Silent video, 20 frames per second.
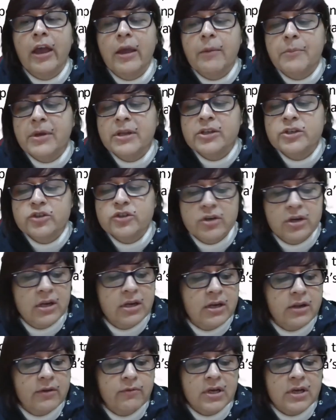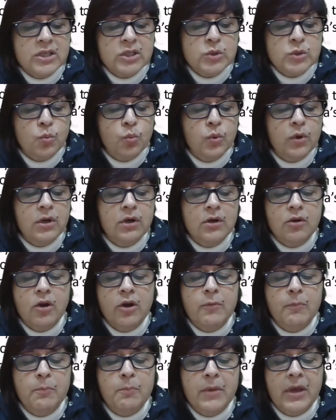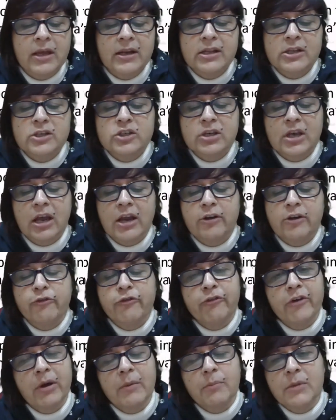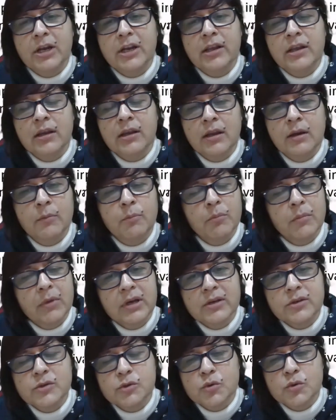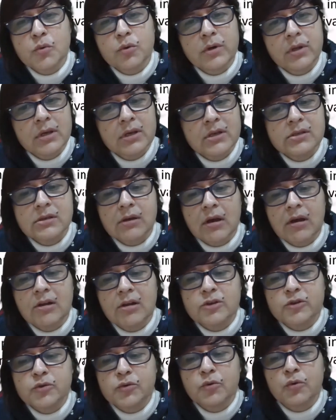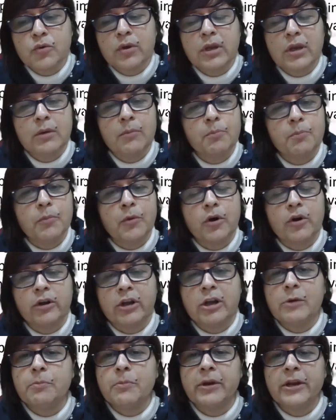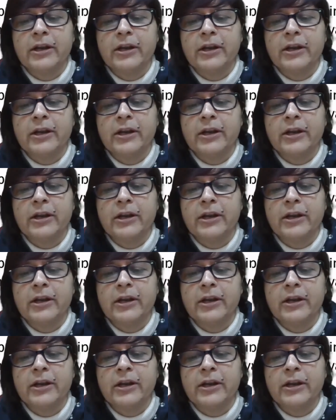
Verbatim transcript: M.N. Srinivas' work on marriage and family in Mysore is also important,